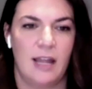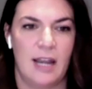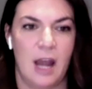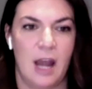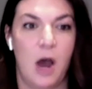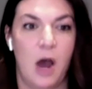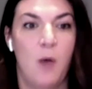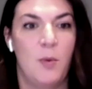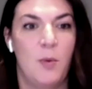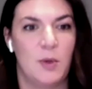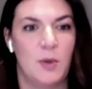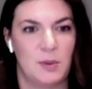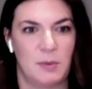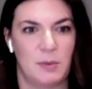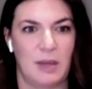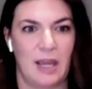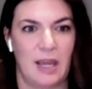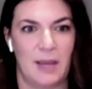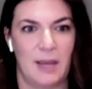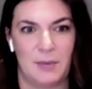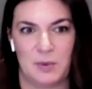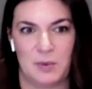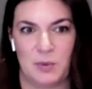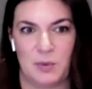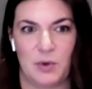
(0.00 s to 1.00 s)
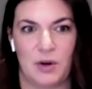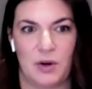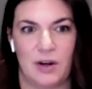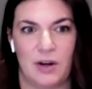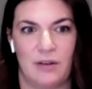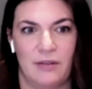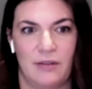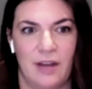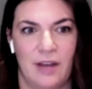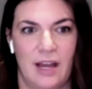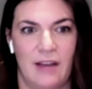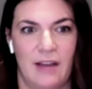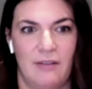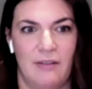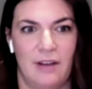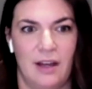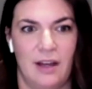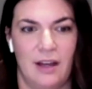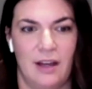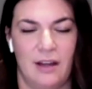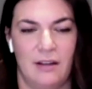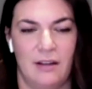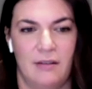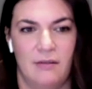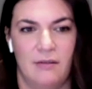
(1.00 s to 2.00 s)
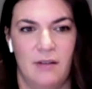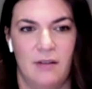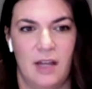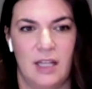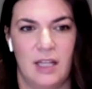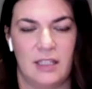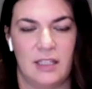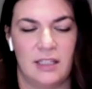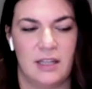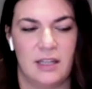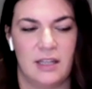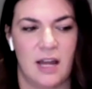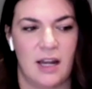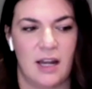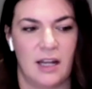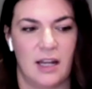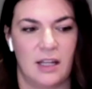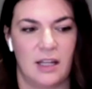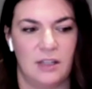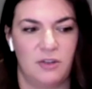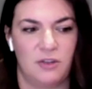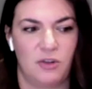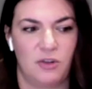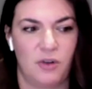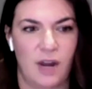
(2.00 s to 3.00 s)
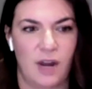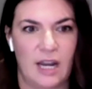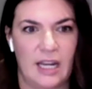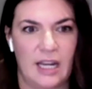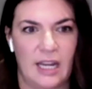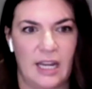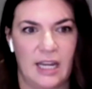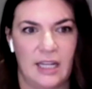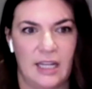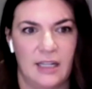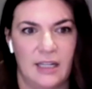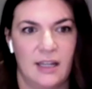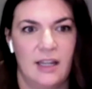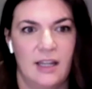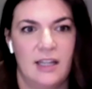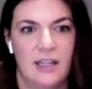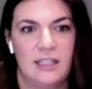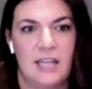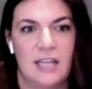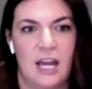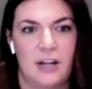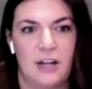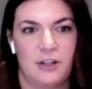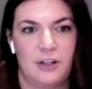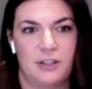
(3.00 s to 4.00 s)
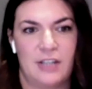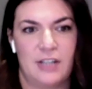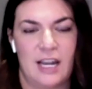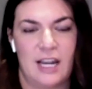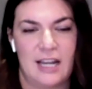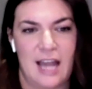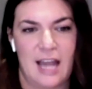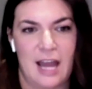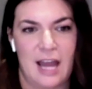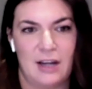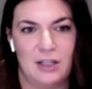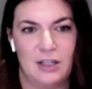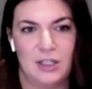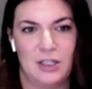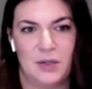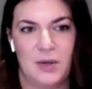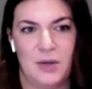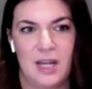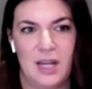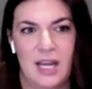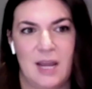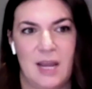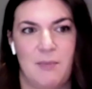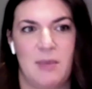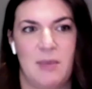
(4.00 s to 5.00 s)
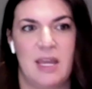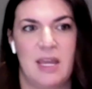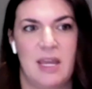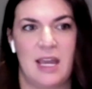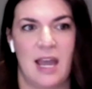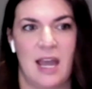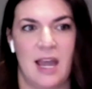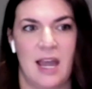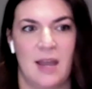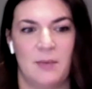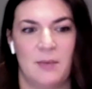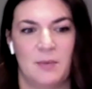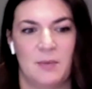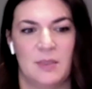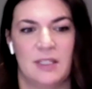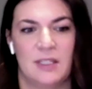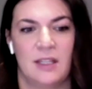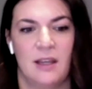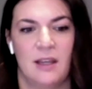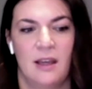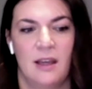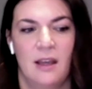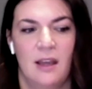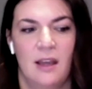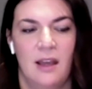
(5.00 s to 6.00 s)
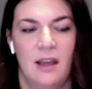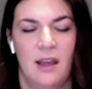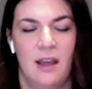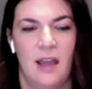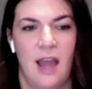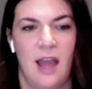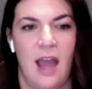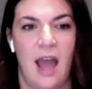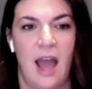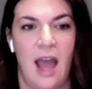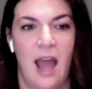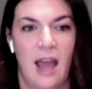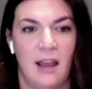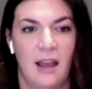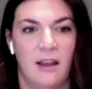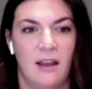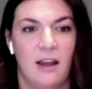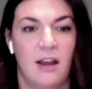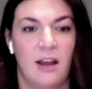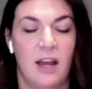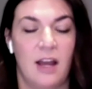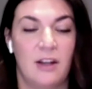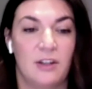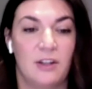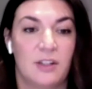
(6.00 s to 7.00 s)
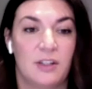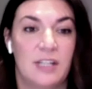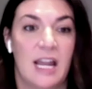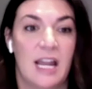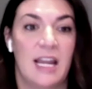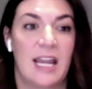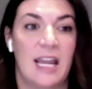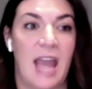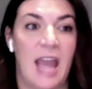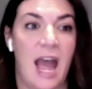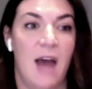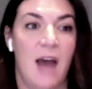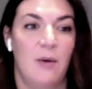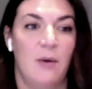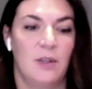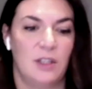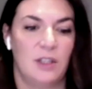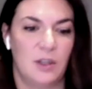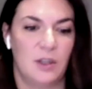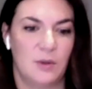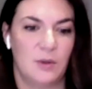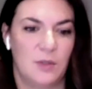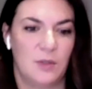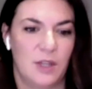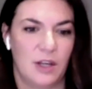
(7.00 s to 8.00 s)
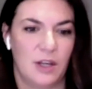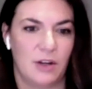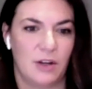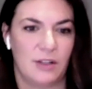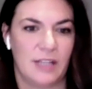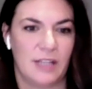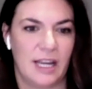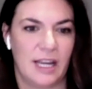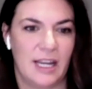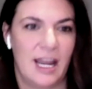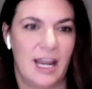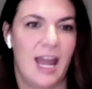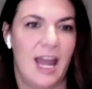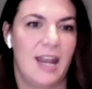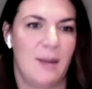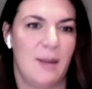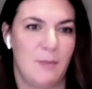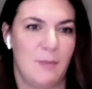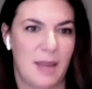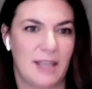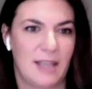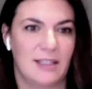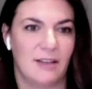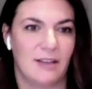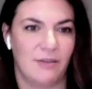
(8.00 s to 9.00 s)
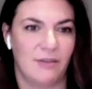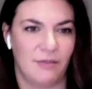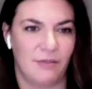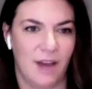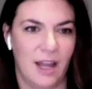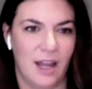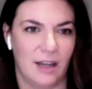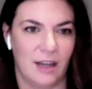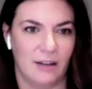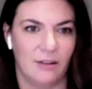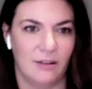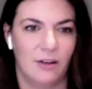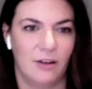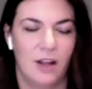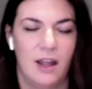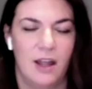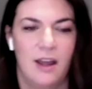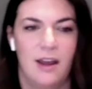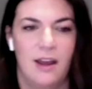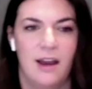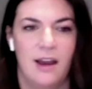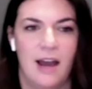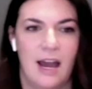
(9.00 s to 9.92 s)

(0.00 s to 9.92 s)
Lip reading: and it almost becomes more of it's not a training to understand how to do it. It becomes understanding how it's using your data, and it makes it fun,